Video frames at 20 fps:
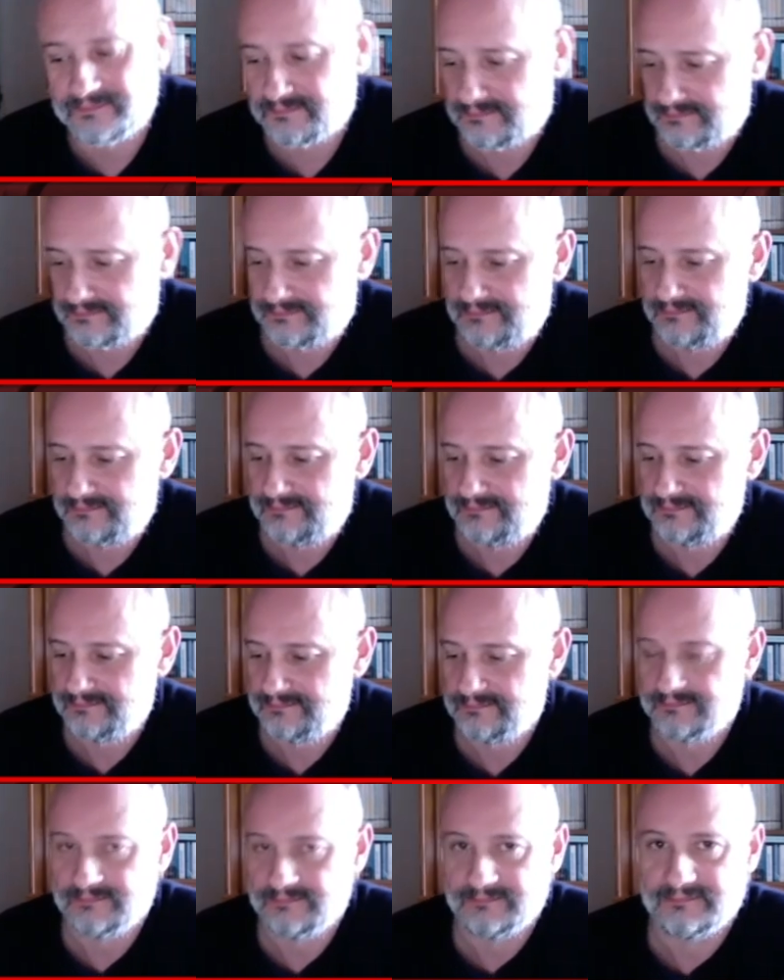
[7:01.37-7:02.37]

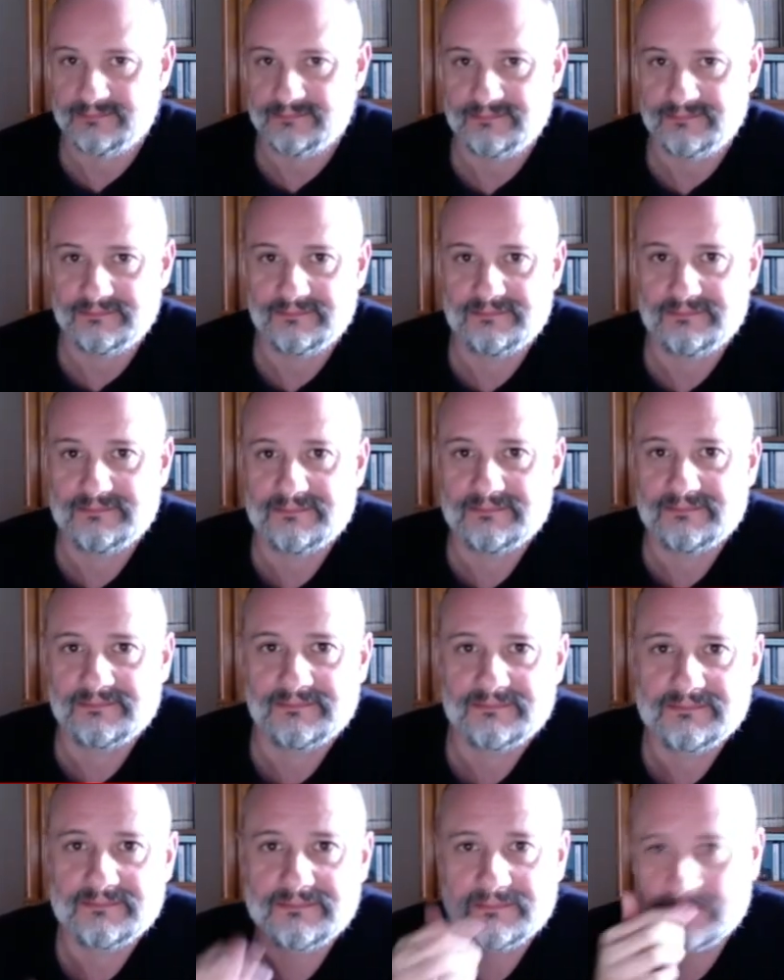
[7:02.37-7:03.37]

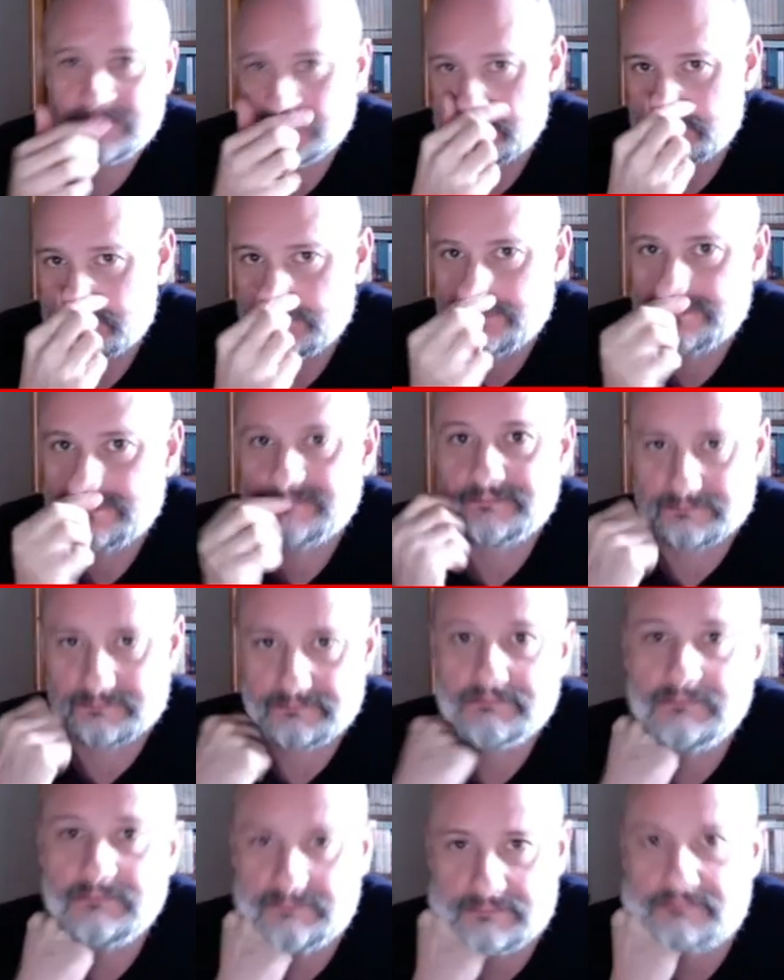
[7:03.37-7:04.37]

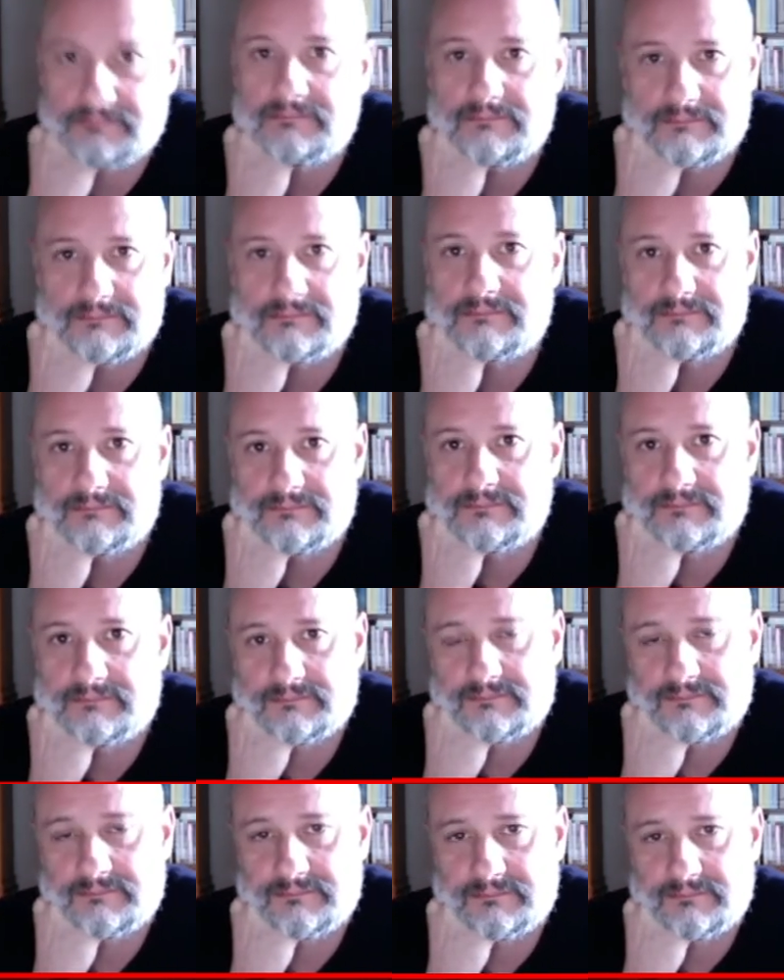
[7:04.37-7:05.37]

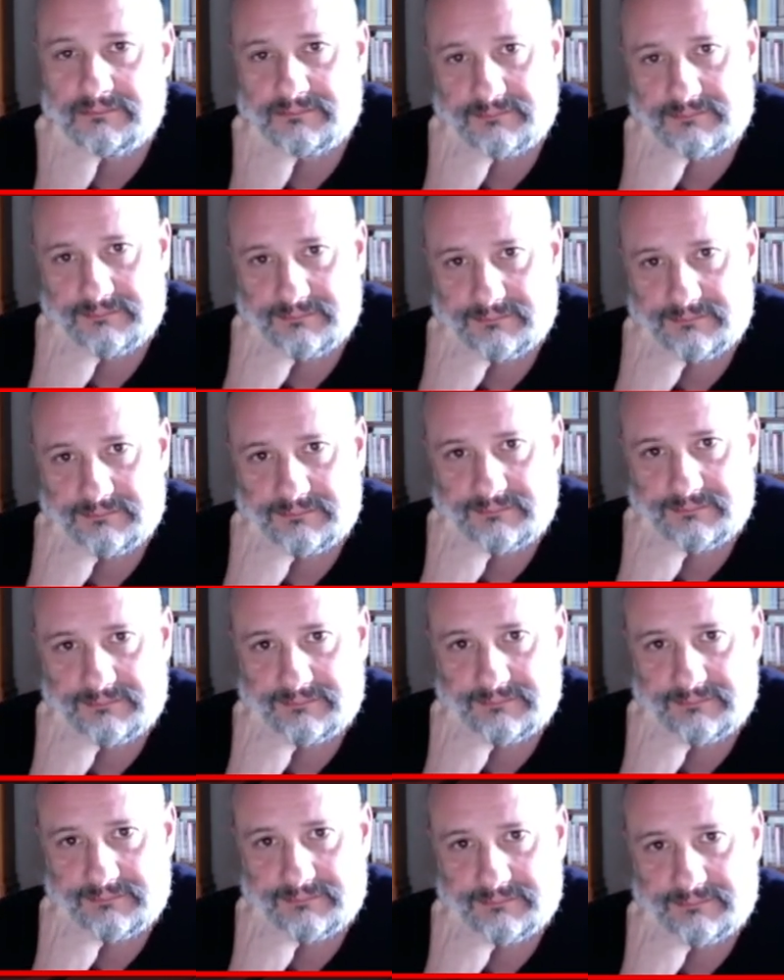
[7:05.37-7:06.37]

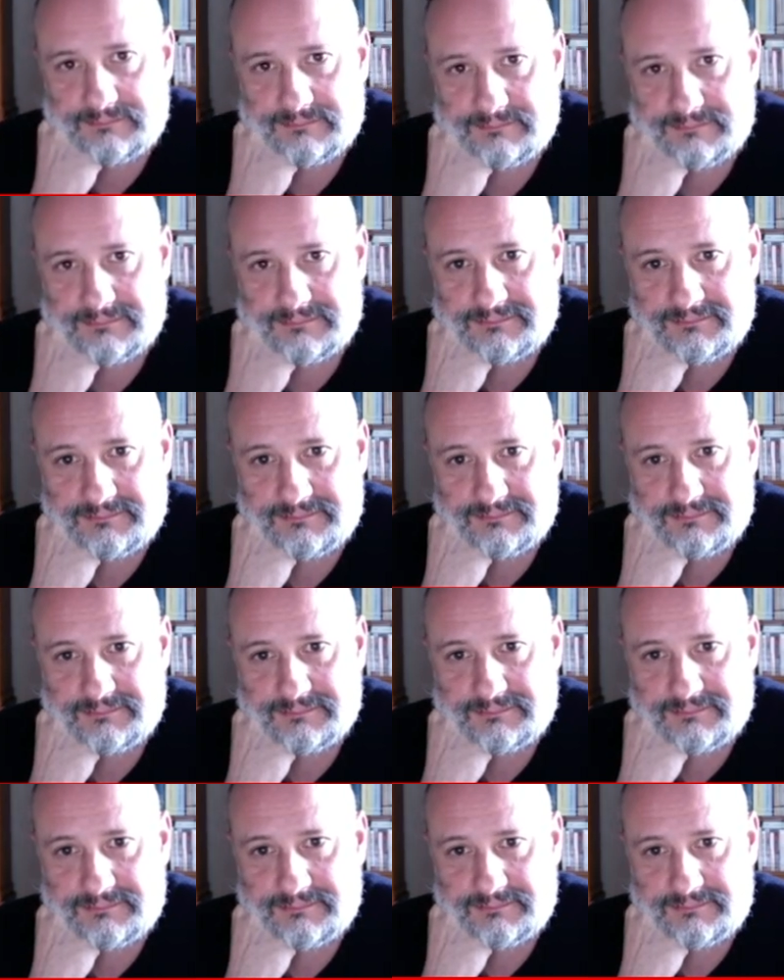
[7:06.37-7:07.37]

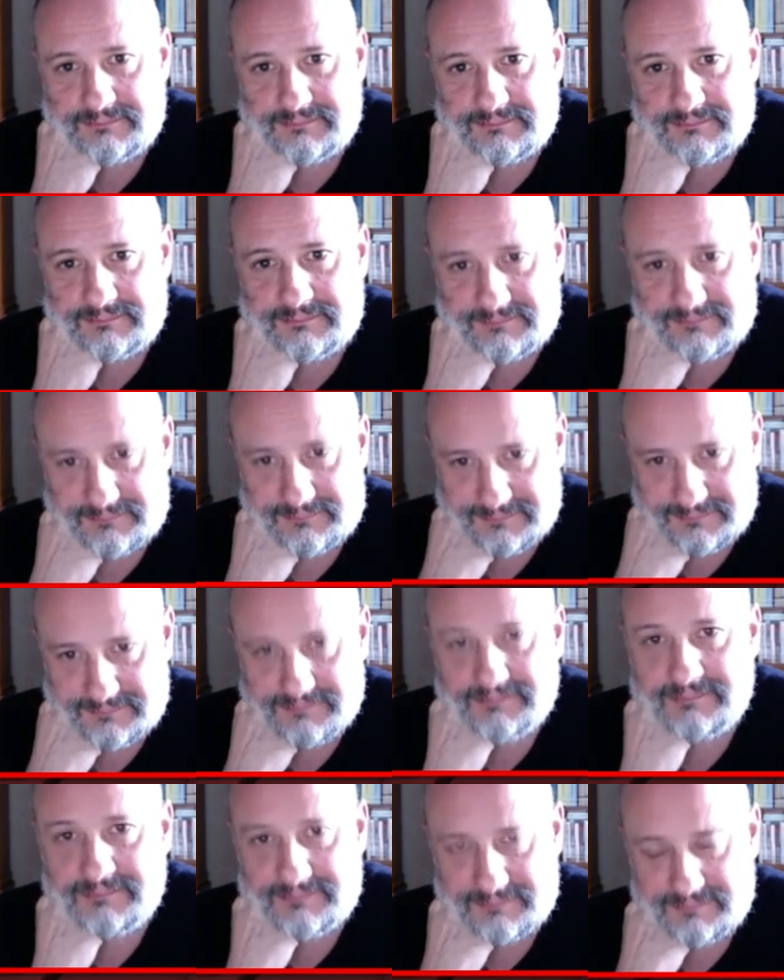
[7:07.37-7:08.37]
This person isn't speaking.